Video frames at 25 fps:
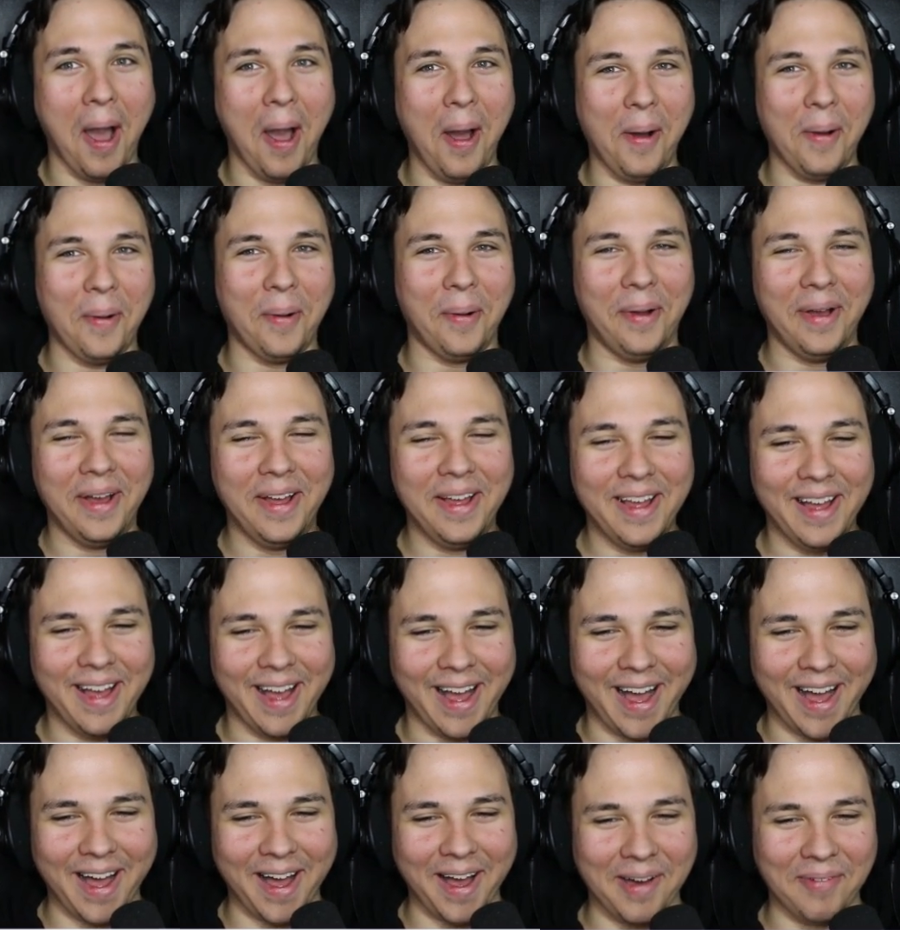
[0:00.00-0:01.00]
oh,
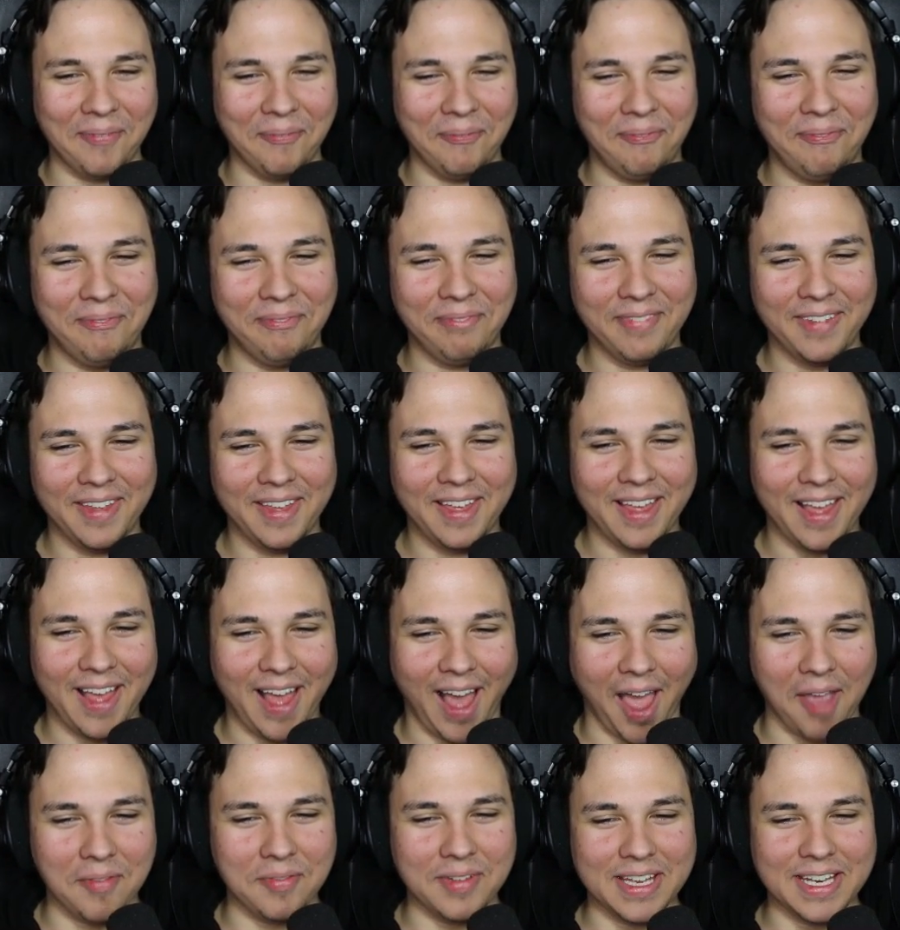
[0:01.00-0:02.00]
um,
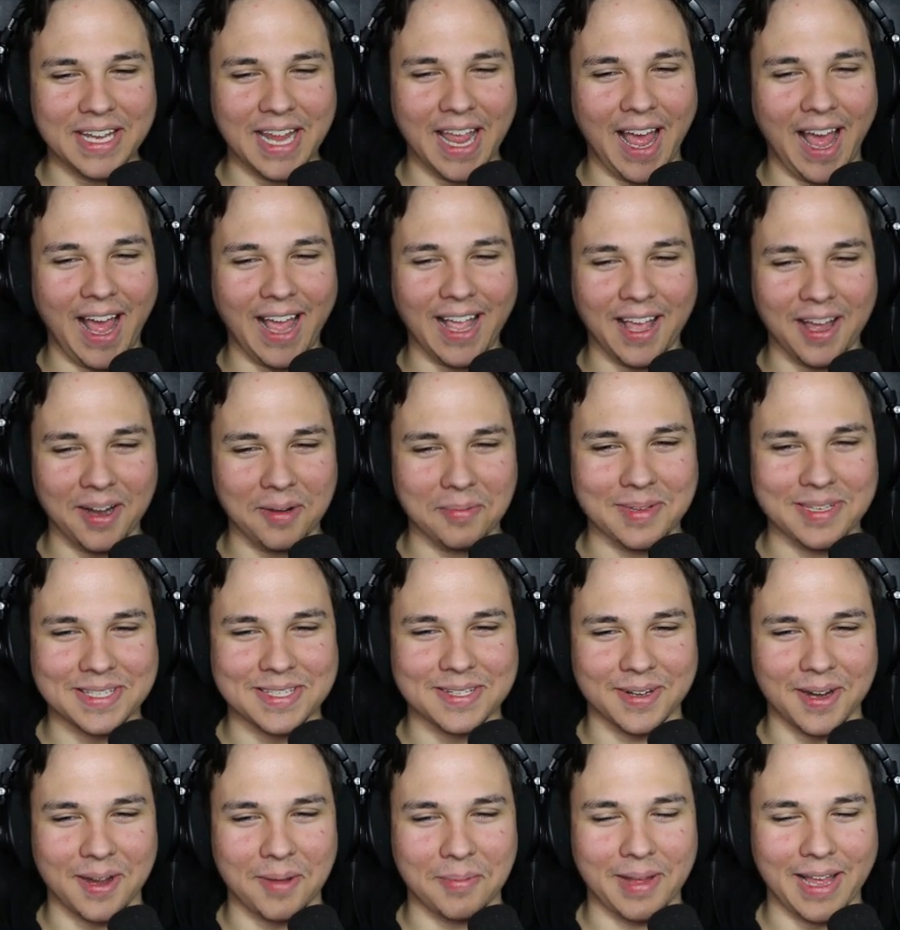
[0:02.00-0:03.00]
I mean, yeah, I got a
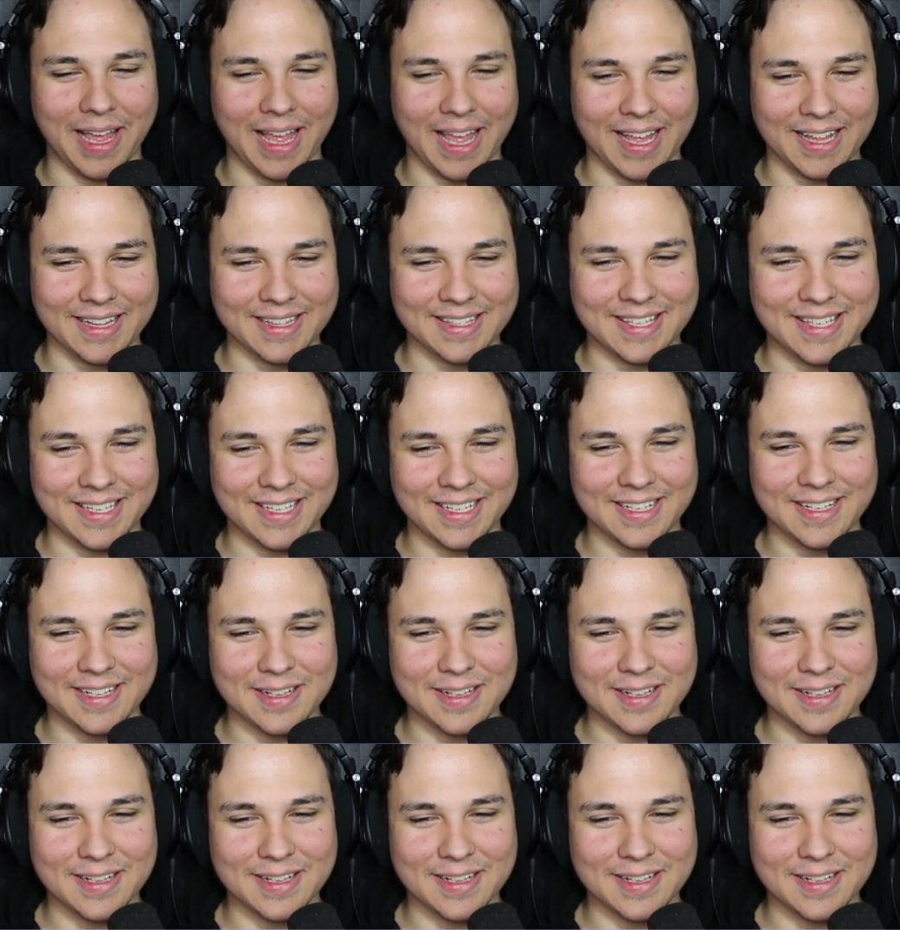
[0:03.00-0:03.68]
mystery on my hands.